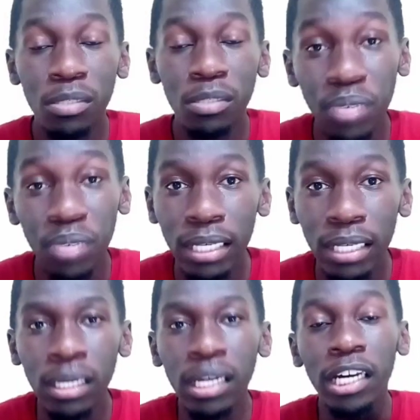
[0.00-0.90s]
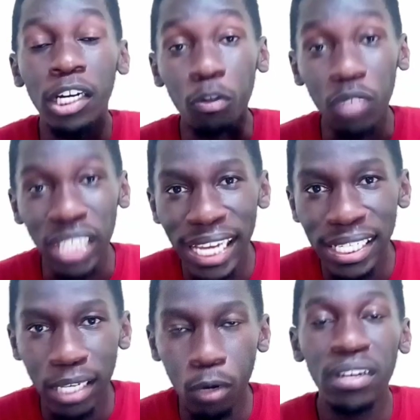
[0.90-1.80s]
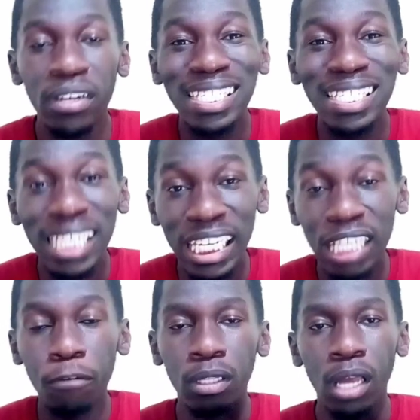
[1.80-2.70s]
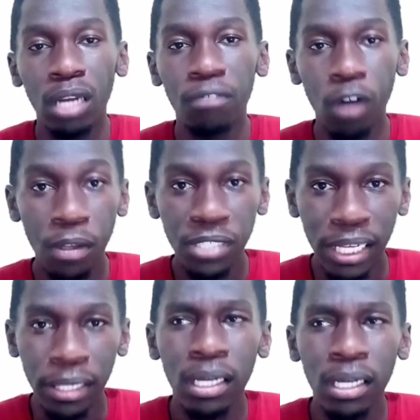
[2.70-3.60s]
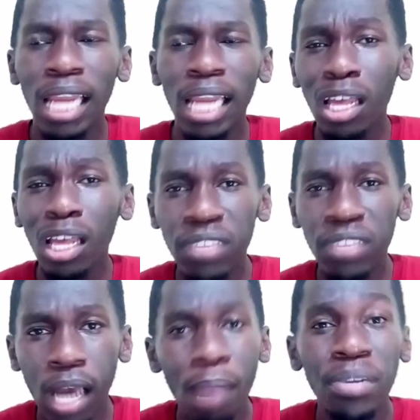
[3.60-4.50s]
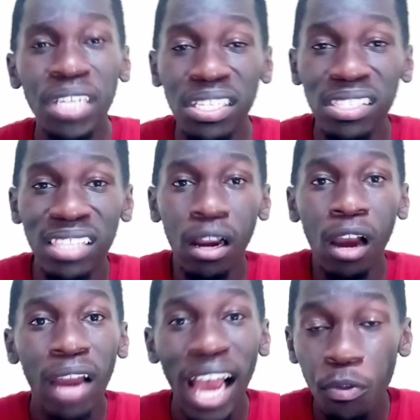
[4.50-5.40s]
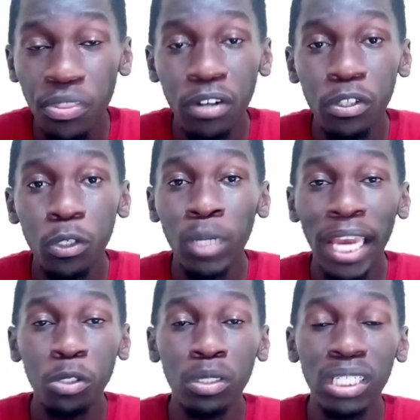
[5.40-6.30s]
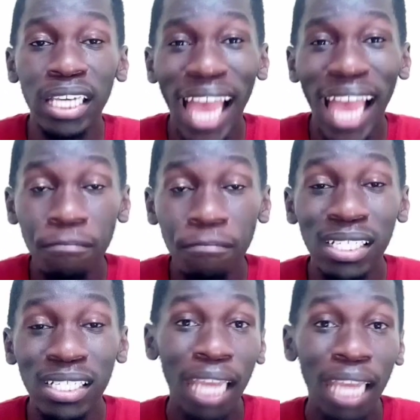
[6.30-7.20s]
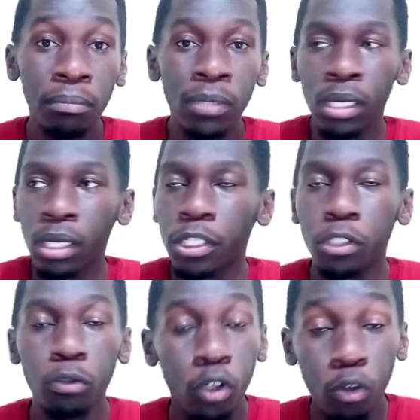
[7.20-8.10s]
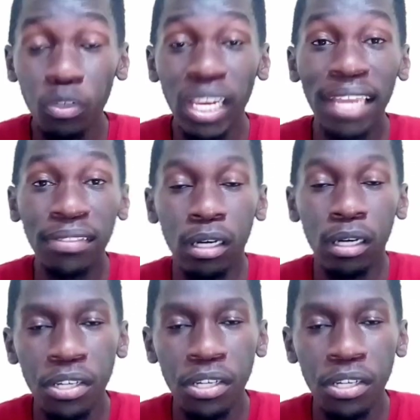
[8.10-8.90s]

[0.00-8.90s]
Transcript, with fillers: that is being created or there is need for a lot of content. Now, a lot of the companies that are out there don't actually have the time to create the